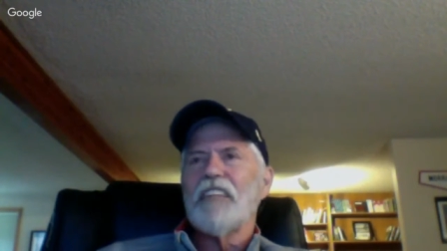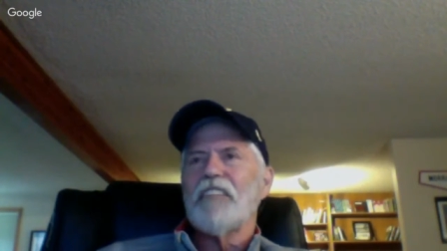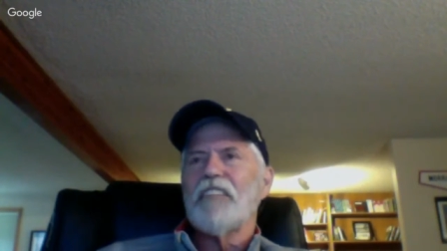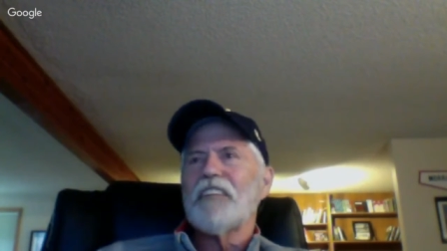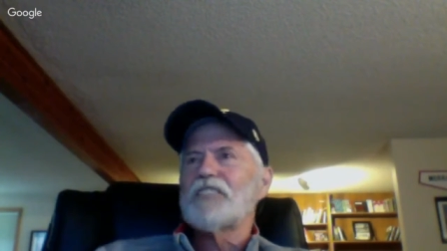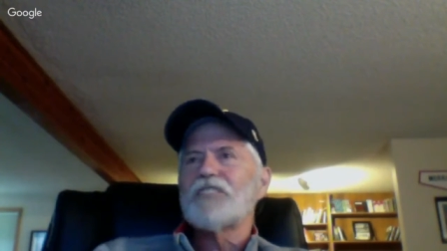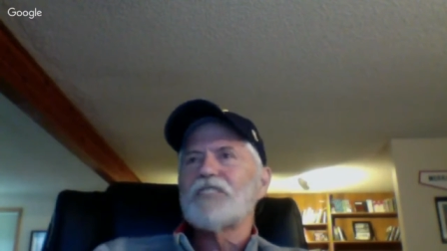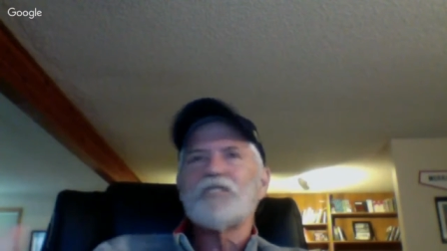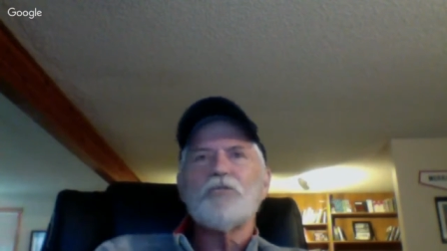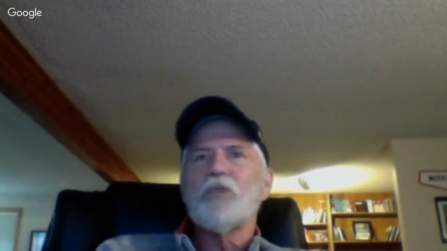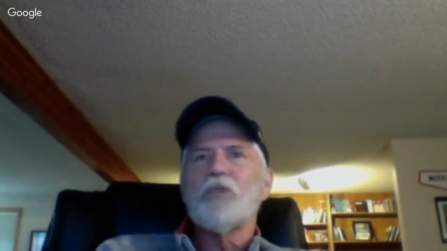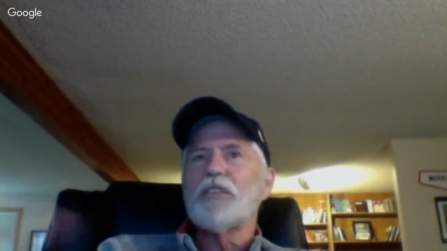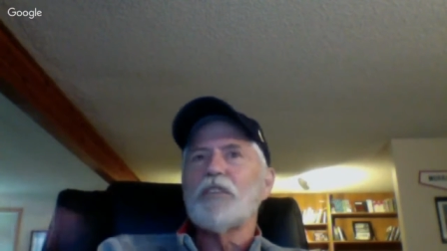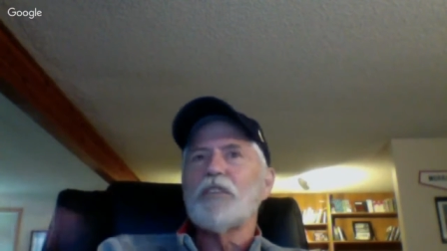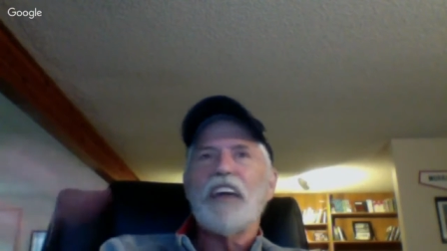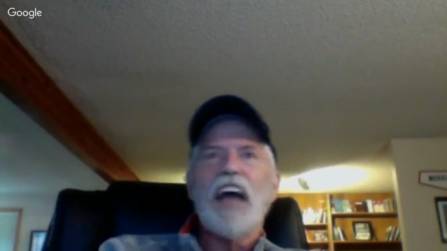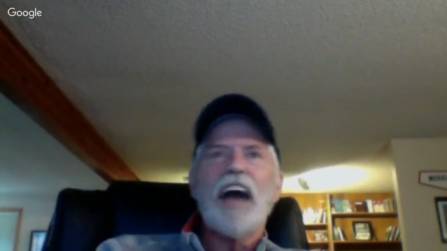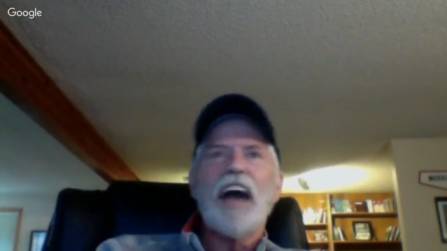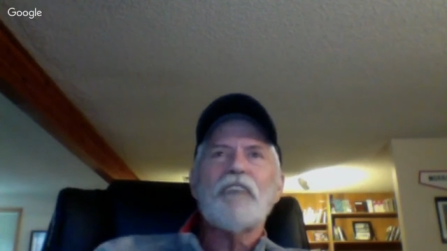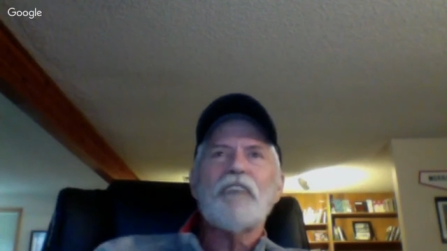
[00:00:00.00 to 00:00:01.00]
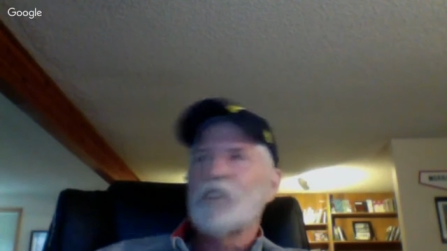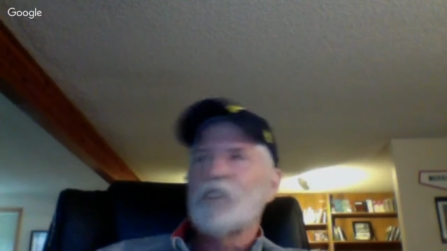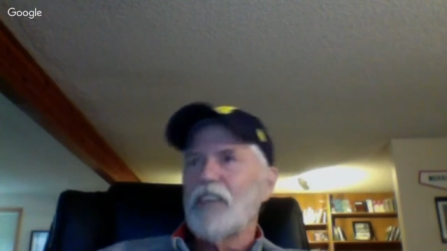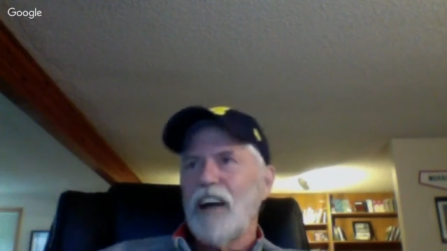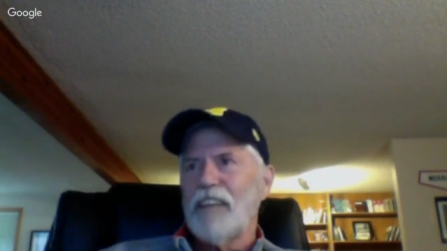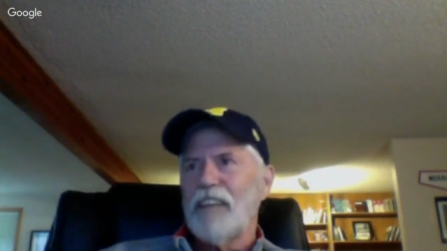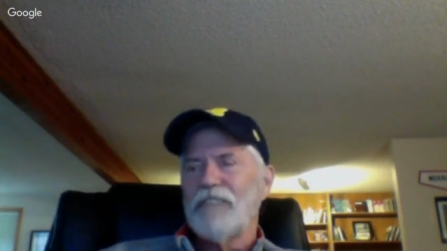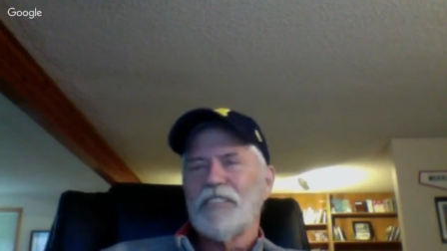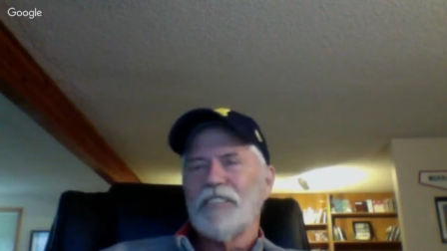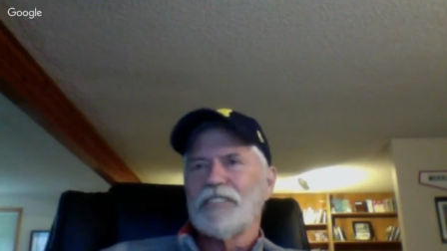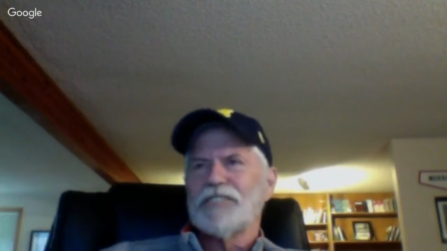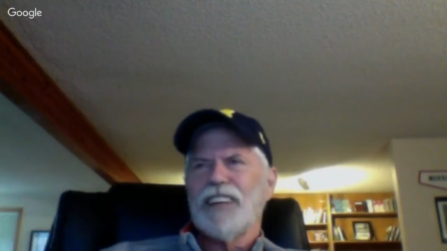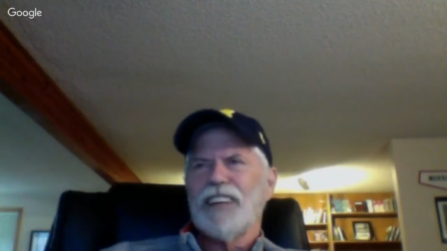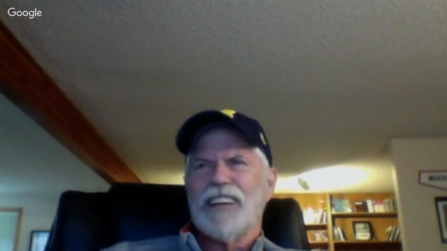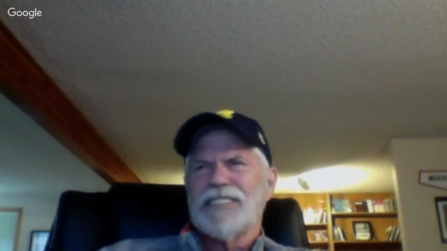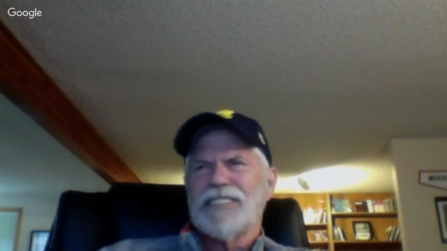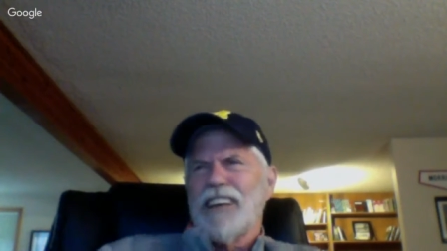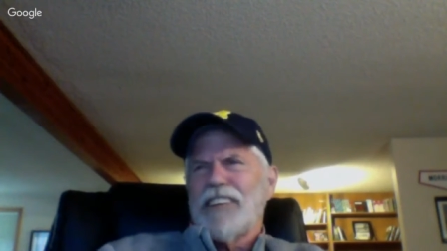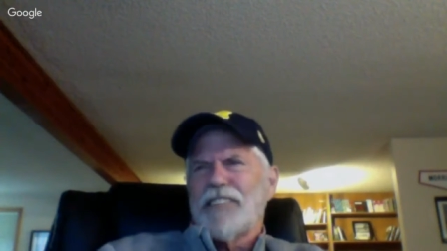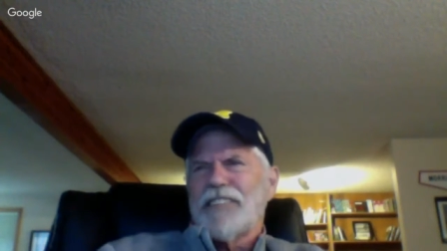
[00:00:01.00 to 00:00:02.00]
this is what the afterlife looks like?
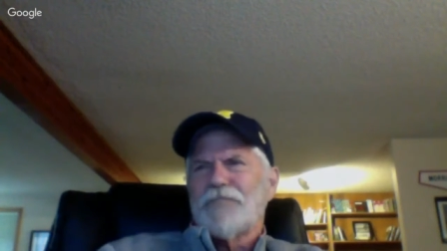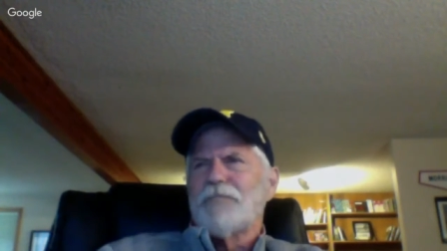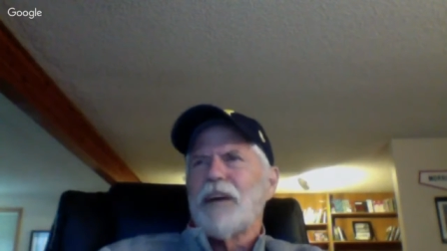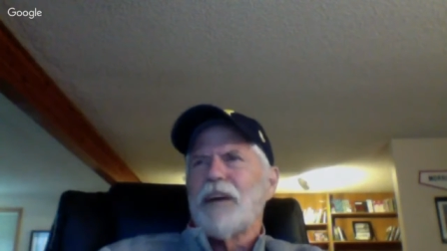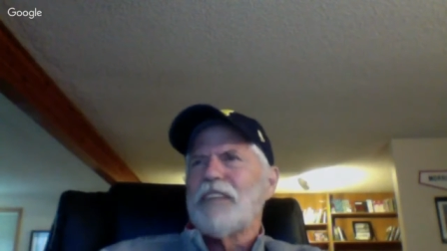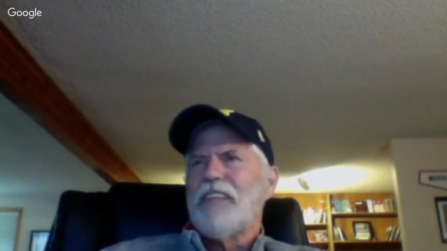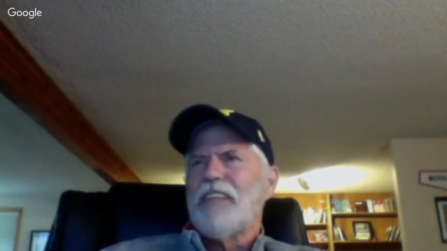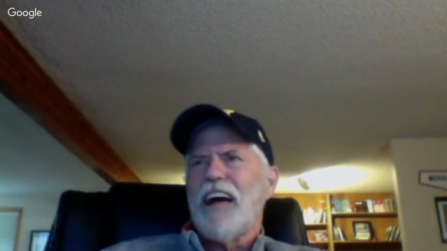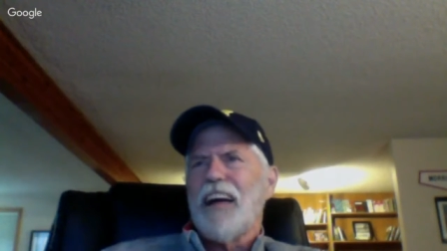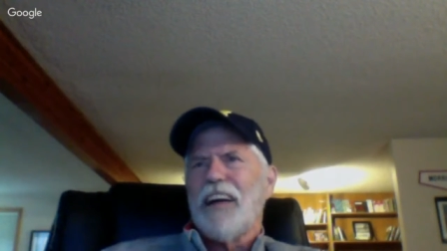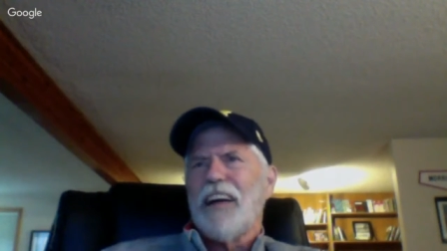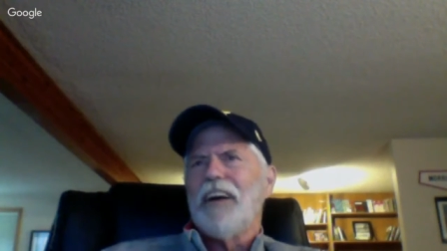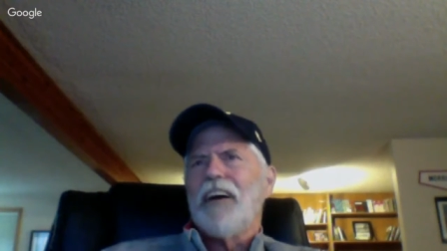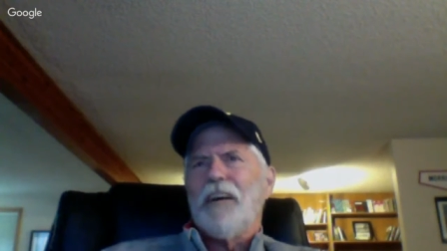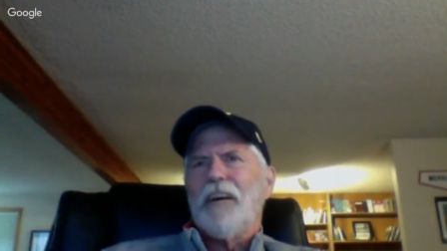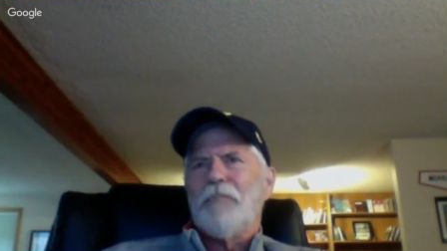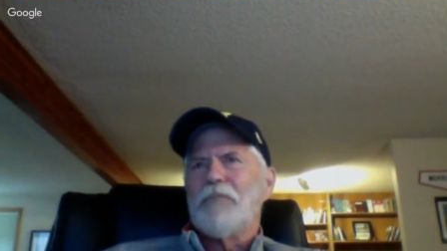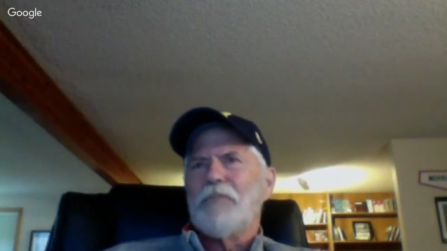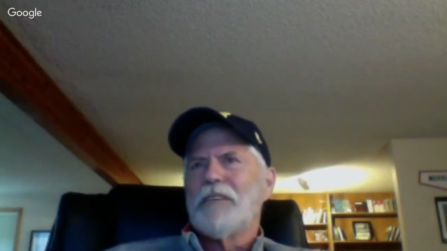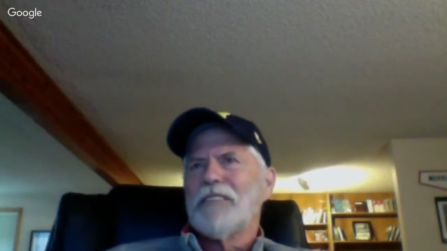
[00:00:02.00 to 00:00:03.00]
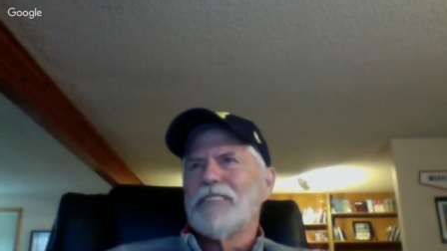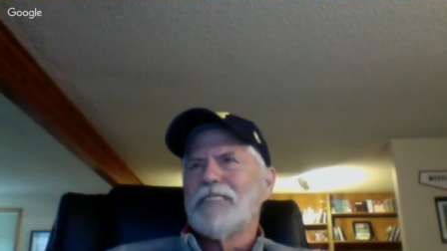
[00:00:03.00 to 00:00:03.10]
Because I just made that up.